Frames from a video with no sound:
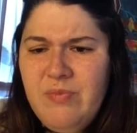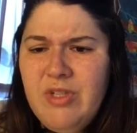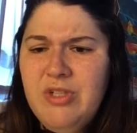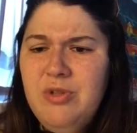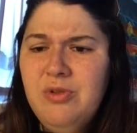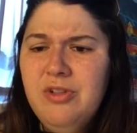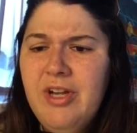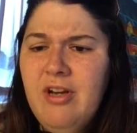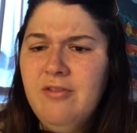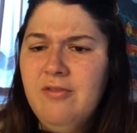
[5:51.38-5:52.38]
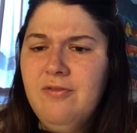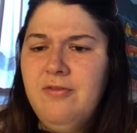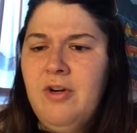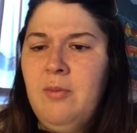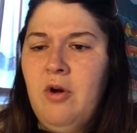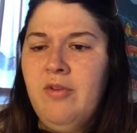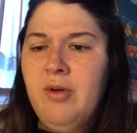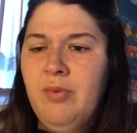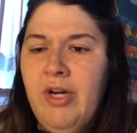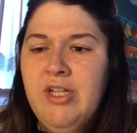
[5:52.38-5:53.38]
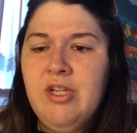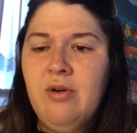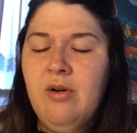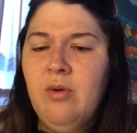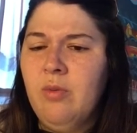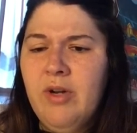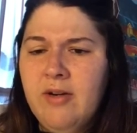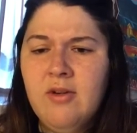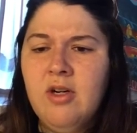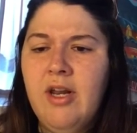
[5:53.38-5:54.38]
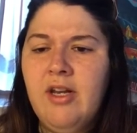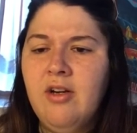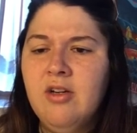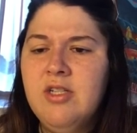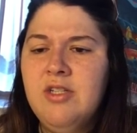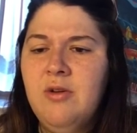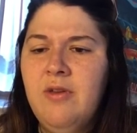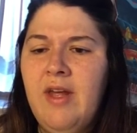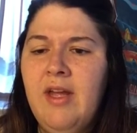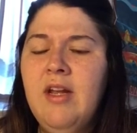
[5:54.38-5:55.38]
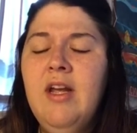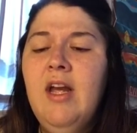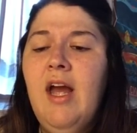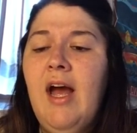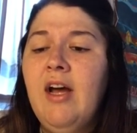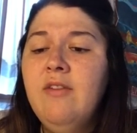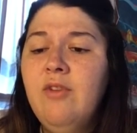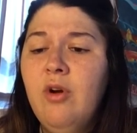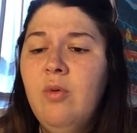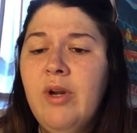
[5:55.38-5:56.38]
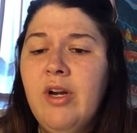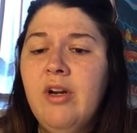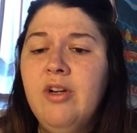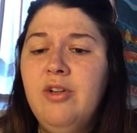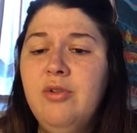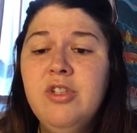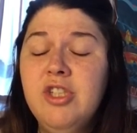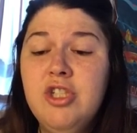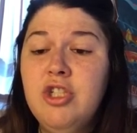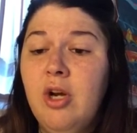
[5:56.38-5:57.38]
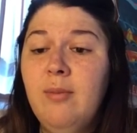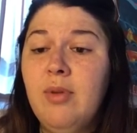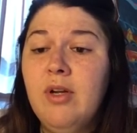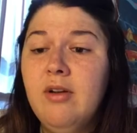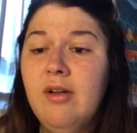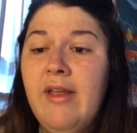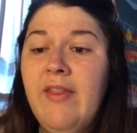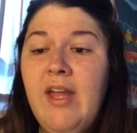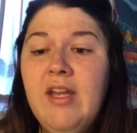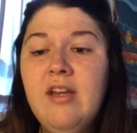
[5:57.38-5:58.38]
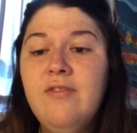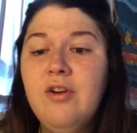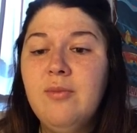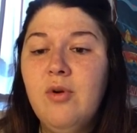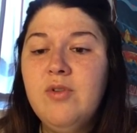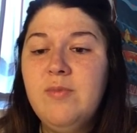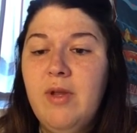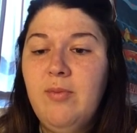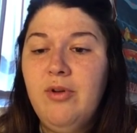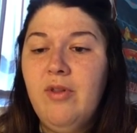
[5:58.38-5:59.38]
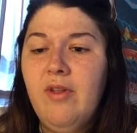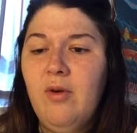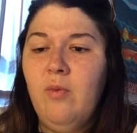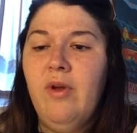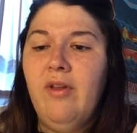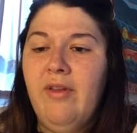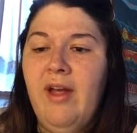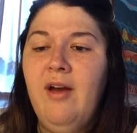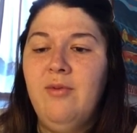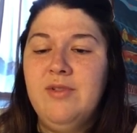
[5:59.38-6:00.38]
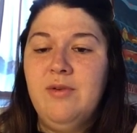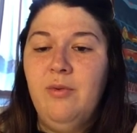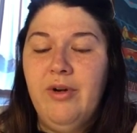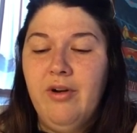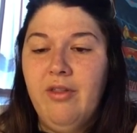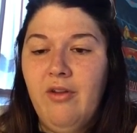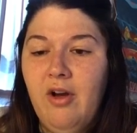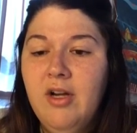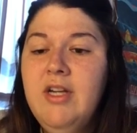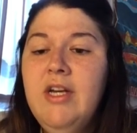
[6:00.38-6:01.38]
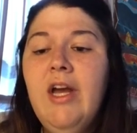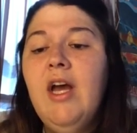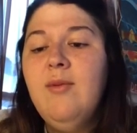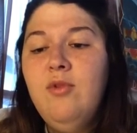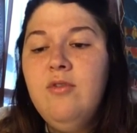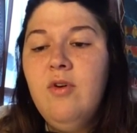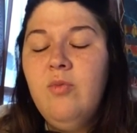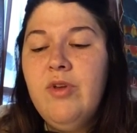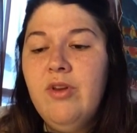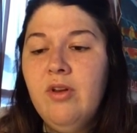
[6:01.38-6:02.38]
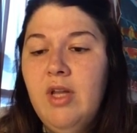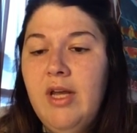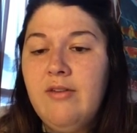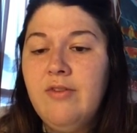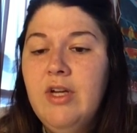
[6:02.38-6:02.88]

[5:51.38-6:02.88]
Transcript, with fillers: You look out from over a bridge or whatever, and it occurs to you that out of nowhere you could just jump. And then, if you're most people, you think, well, that was a weird thought, and move on with your life.